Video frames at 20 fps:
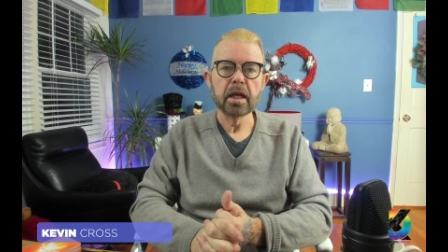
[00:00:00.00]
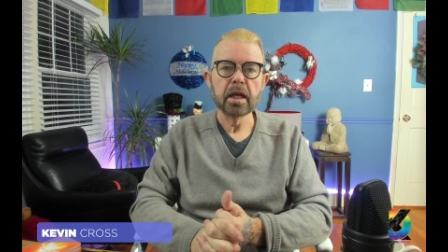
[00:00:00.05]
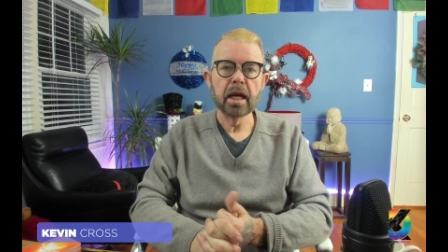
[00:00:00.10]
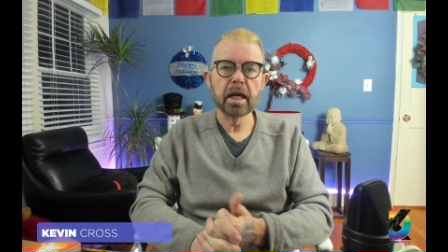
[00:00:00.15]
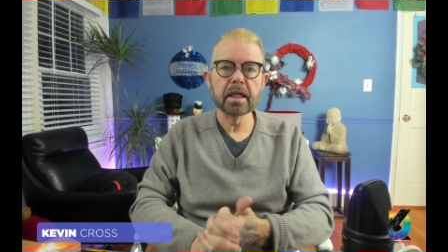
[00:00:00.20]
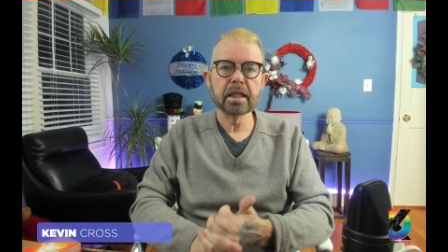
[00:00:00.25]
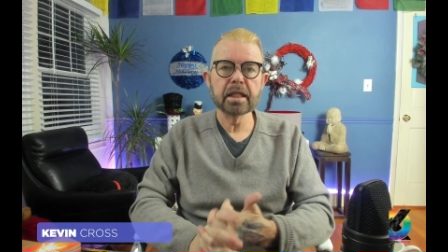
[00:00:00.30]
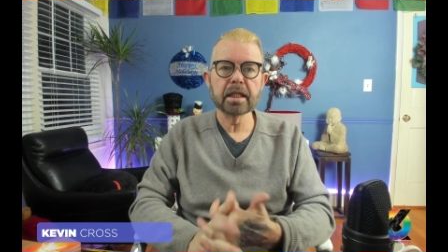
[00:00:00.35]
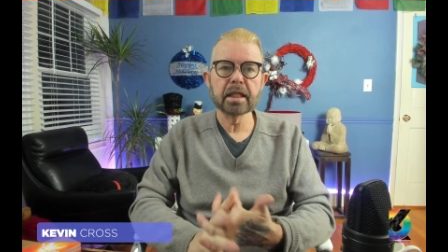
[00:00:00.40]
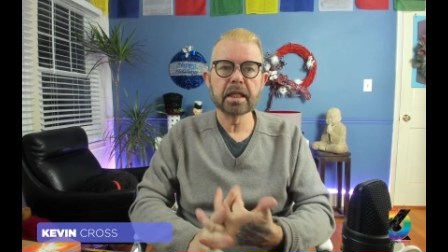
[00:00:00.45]

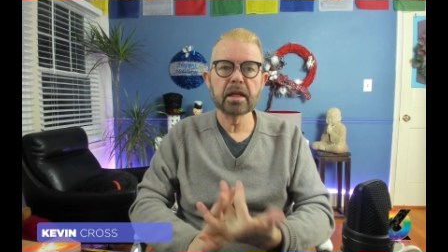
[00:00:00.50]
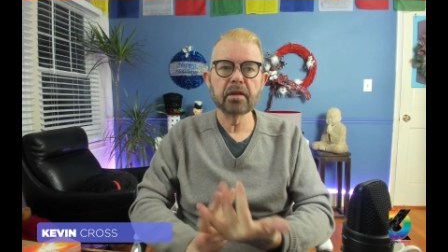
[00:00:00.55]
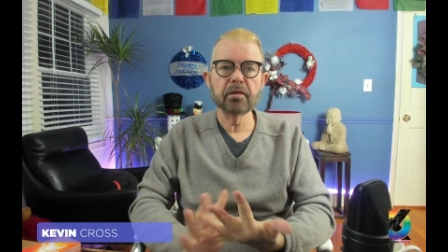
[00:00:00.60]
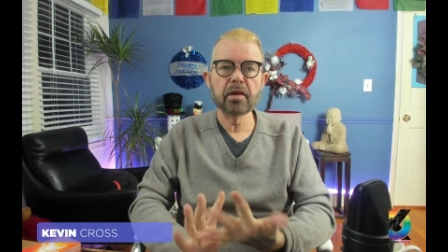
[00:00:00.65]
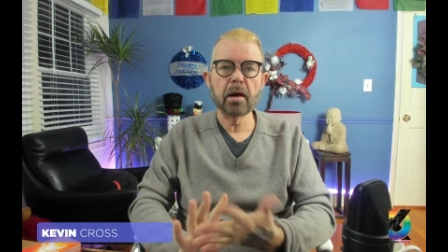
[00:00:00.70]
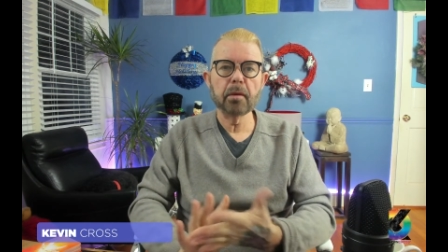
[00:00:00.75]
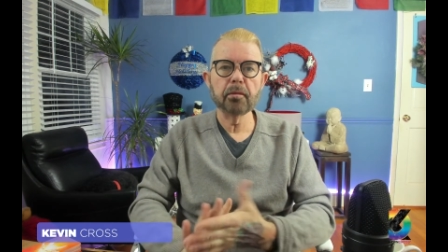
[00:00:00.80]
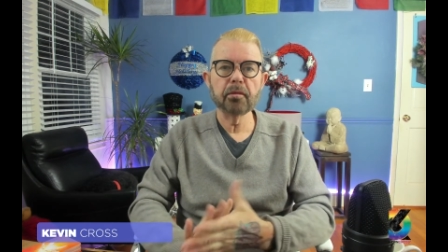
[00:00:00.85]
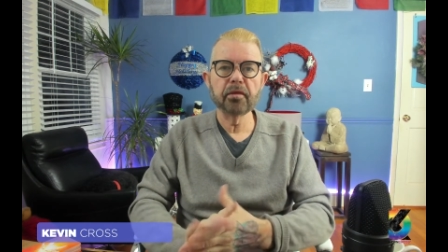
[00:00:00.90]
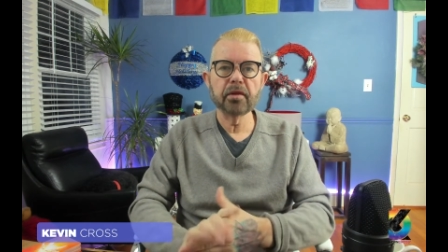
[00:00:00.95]
And to give
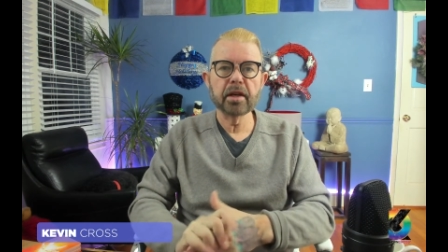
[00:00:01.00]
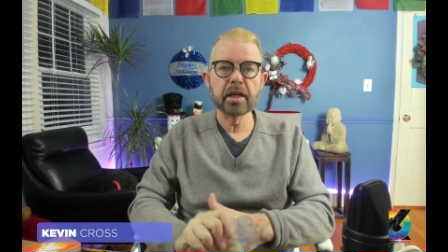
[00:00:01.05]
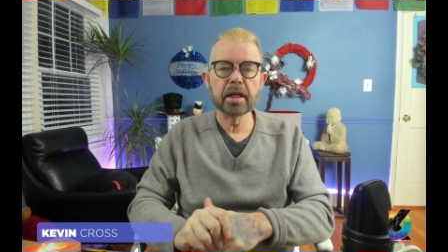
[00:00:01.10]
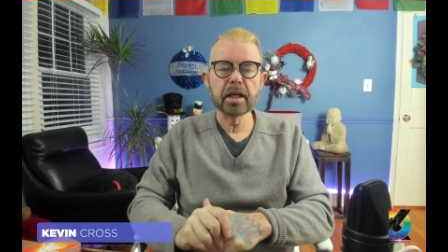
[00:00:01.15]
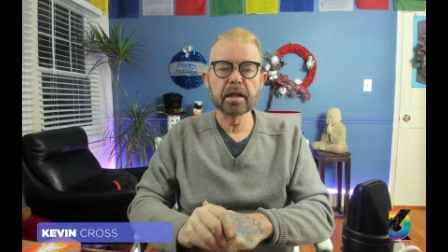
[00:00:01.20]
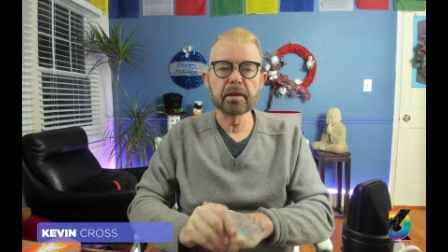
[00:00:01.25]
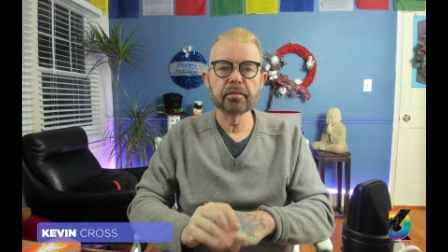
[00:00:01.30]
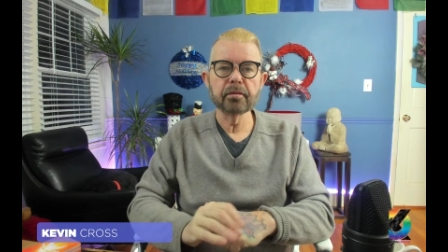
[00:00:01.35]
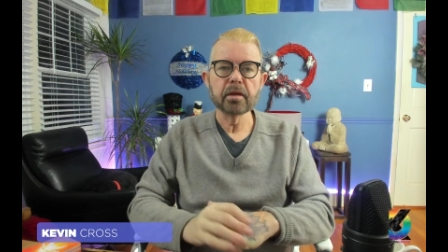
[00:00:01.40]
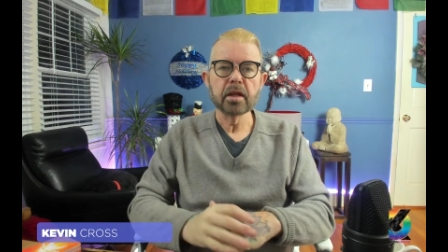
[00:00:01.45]
up
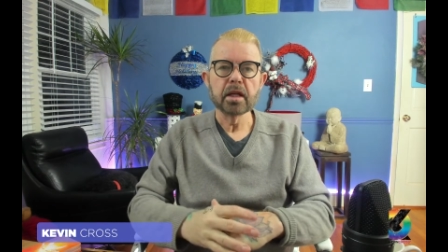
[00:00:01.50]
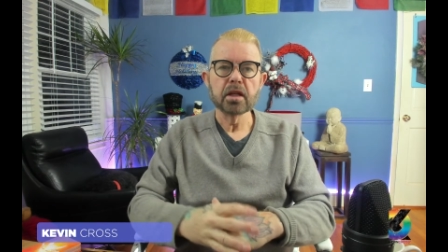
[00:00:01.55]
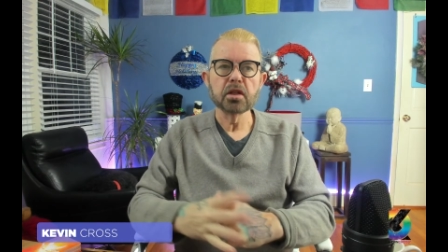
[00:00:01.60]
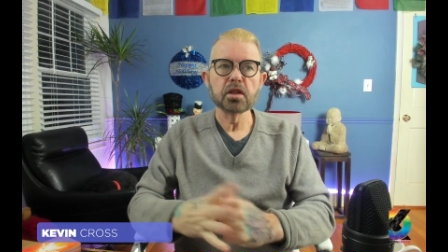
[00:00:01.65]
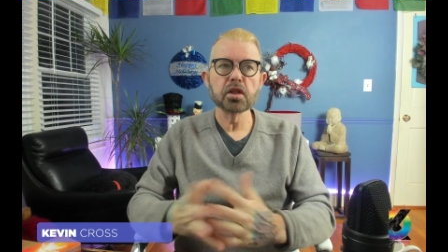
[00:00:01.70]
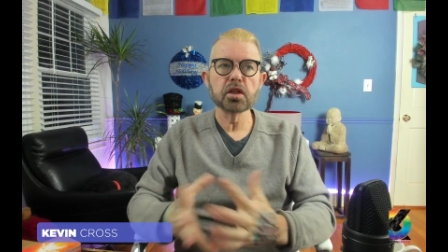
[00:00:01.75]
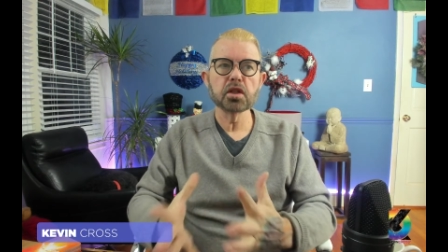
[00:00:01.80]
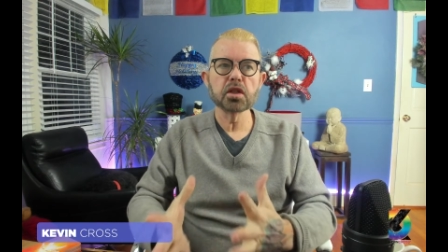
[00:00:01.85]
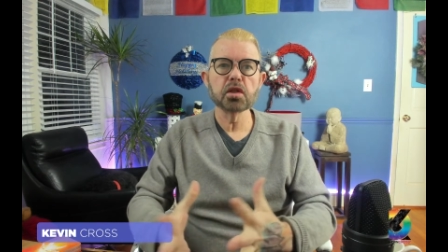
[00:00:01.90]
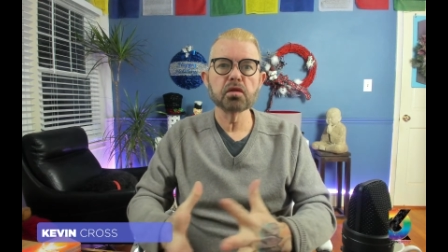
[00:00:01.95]
fear,
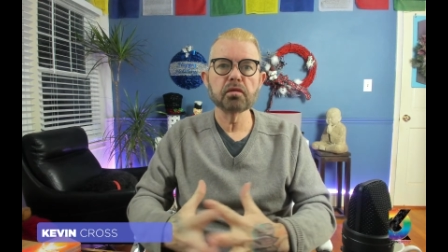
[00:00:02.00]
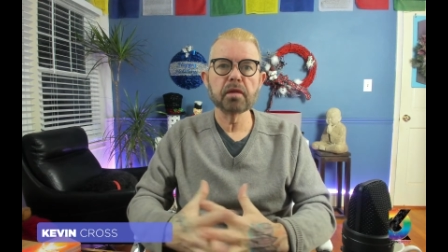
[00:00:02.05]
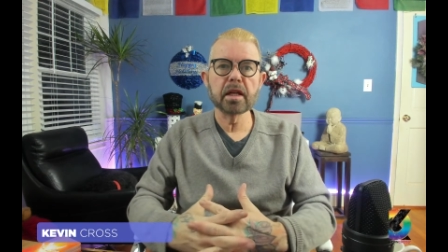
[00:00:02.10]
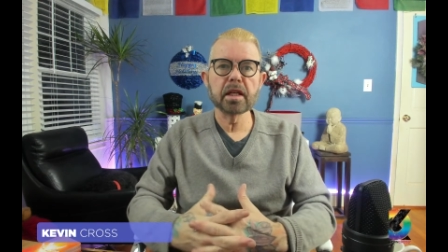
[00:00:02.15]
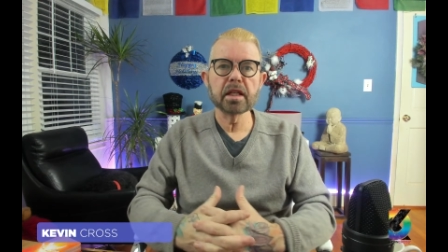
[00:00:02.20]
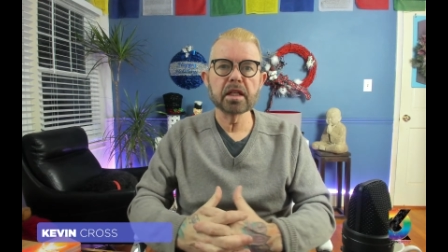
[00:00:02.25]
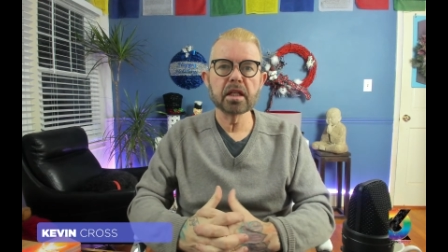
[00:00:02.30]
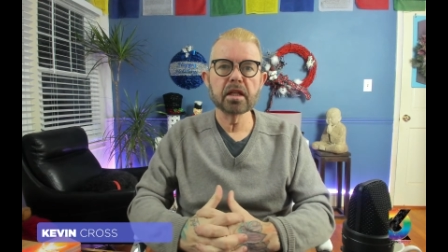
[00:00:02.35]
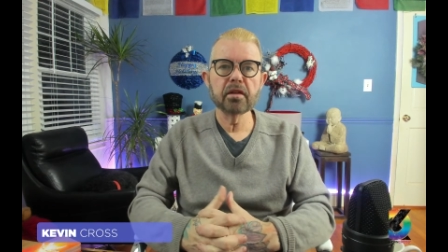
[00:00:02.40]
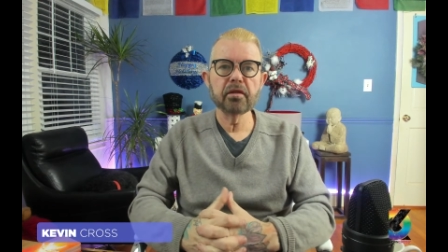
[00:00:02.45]
to
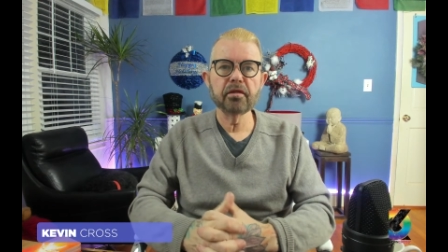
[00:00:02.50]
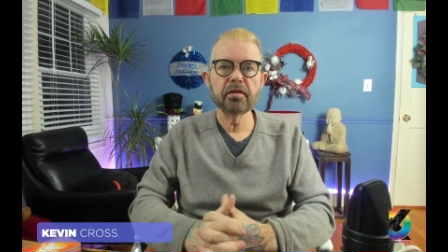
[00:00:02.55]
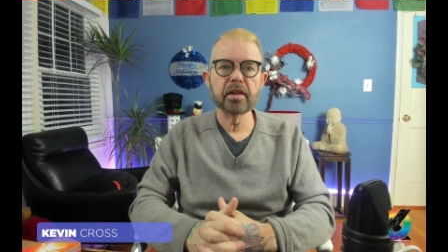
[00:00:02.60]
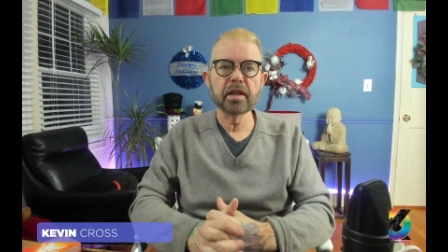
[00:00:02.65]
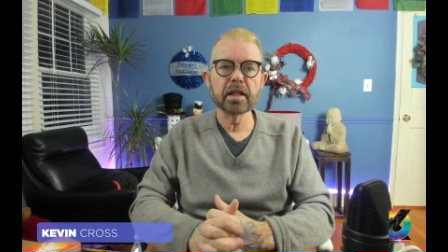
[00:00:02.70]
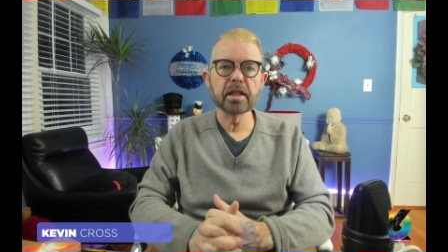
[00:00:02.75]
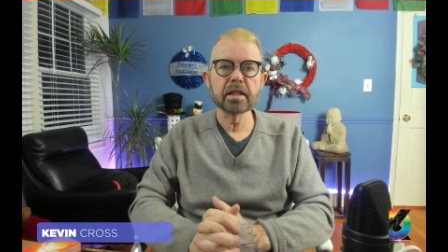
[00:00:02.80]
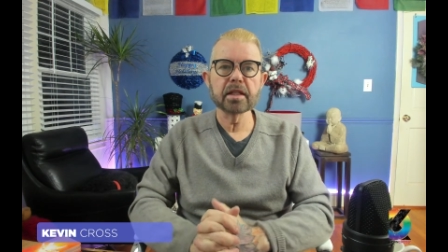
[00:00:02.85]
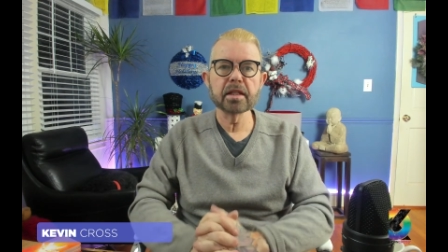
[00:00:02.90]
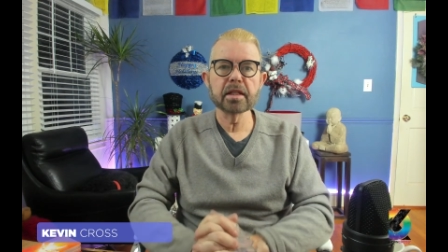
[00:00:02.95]
surrender the
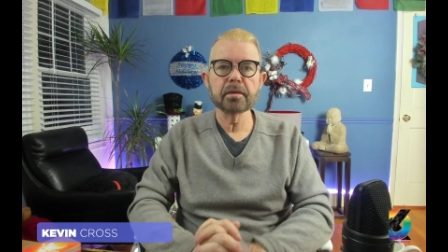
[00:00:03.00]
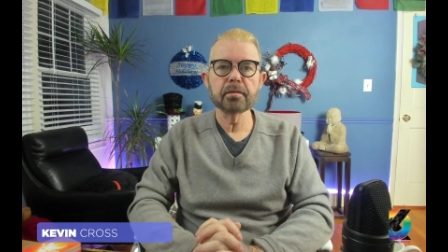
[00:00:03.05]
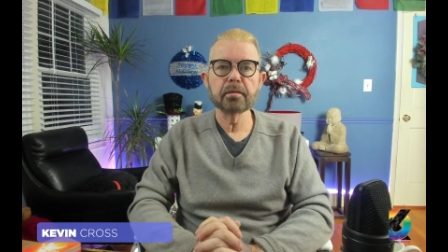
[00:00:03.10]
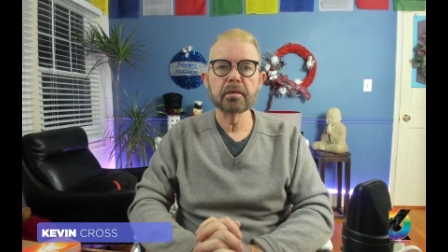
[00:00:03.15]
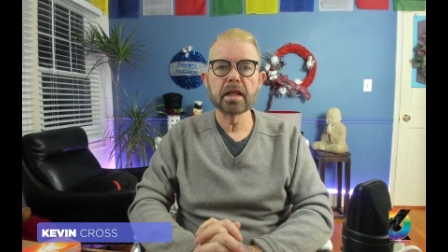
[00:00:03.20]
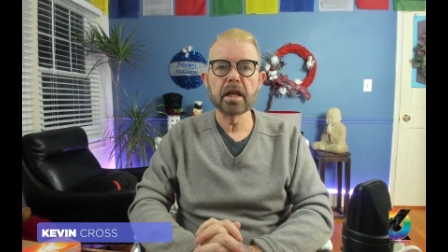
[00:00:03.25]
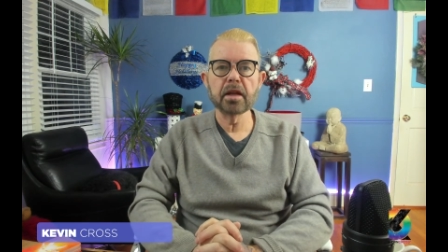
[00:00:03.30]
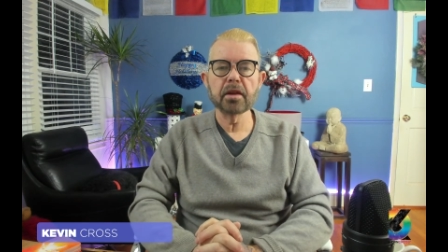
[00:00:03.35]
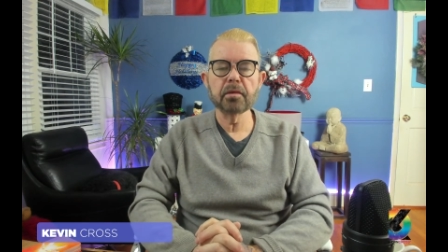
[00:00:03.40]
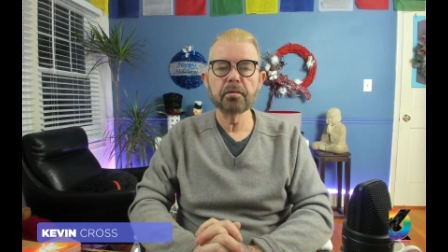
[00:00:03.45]
fears,
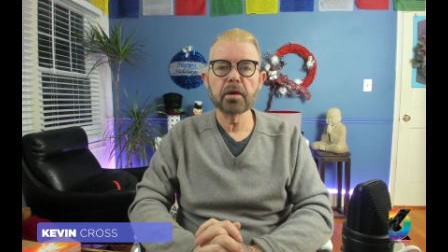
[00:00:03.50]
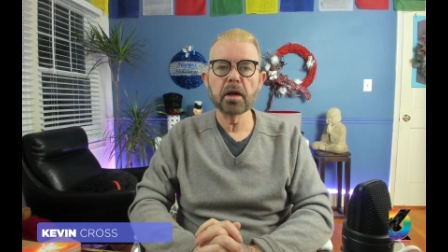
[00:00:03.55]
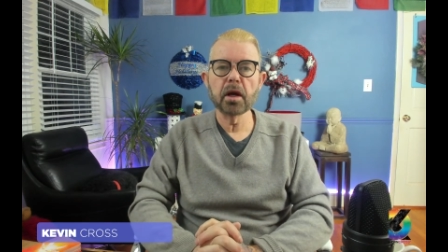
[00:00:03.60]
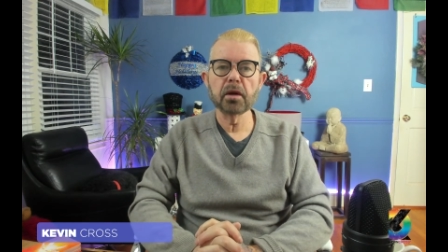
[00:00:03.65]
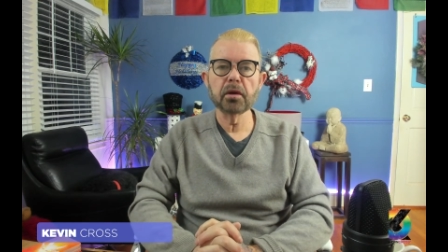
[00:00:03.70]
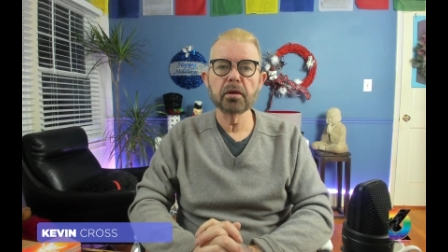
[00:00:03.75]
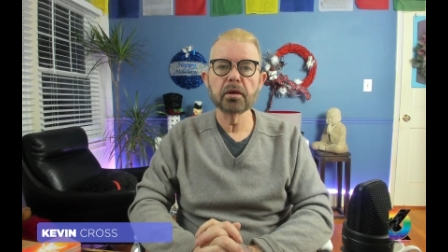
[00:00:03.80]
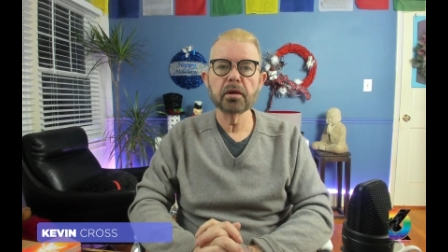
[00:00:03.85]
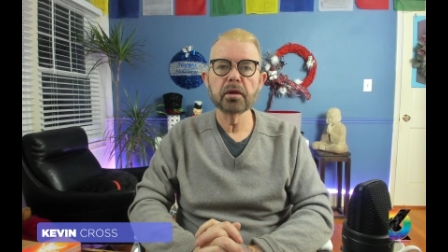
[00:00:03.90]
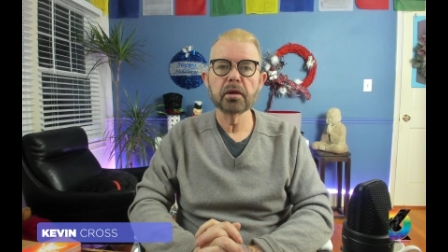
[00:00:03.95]
let them go.